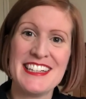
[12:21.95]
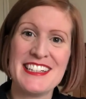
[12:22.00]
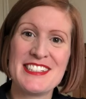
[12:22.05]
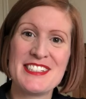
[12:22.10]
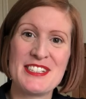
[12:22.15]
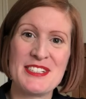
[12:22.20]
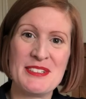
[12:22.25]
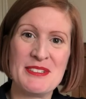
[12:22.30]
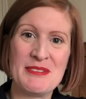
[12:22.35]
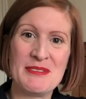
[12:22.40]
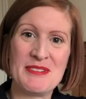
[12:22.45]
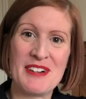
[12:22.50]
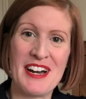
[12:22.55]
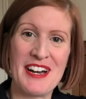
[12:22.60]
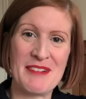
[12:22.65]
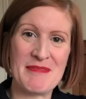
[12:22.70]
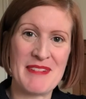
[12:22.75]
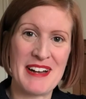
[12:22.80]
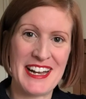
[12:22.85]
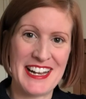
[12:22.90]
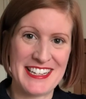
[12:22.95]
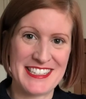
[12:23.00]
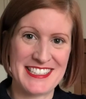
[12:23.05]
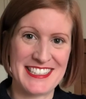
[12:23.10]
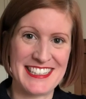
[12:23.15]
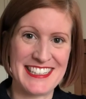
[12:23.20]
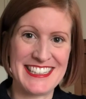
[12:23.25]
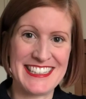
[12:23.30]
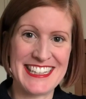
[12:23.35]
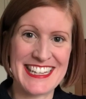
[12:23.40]
to
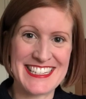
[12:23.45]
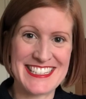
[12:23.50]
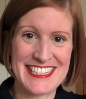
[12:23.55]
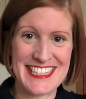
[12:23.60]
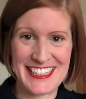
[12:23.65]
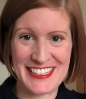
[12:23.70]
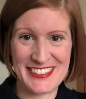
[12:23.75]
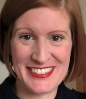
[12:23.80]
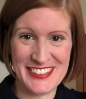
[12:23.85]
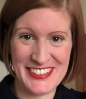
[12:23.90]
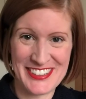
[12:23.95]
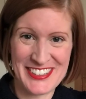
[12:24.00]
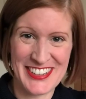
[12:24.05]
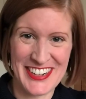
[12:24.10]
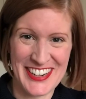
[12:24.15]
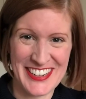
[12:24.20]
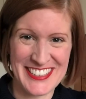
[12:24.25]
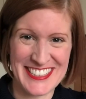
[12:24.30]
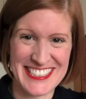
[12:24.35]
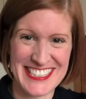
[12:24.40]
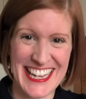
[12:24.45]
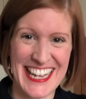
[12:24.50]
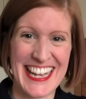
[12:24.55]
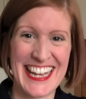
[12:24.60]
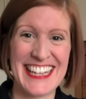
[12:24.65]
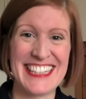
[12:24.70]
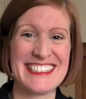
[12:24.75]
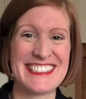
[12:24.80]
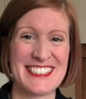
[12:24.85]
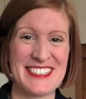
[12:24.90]
actually knitting or
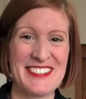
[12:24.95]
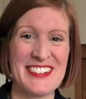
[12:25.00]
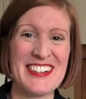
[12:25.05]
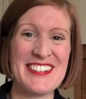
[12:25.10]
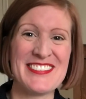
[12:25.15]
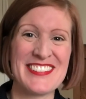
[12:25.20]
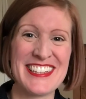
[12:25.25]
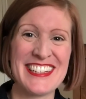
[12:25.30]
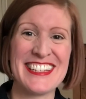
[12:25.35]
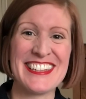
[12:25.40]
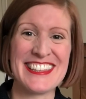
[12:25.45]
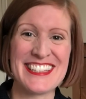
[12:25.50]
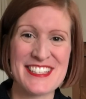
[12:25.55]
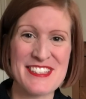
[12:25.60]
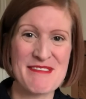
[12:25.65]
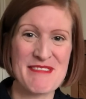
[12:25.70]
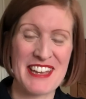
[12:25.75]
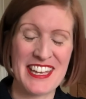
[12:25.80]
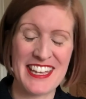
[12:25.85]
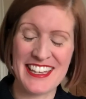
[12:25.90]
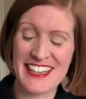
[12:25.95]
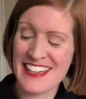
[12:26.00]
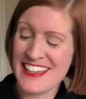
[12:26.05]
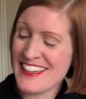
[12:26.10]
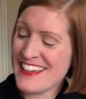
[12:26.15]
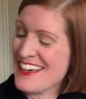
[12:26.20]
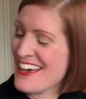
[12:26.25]
crocheting. So I've learnt this week,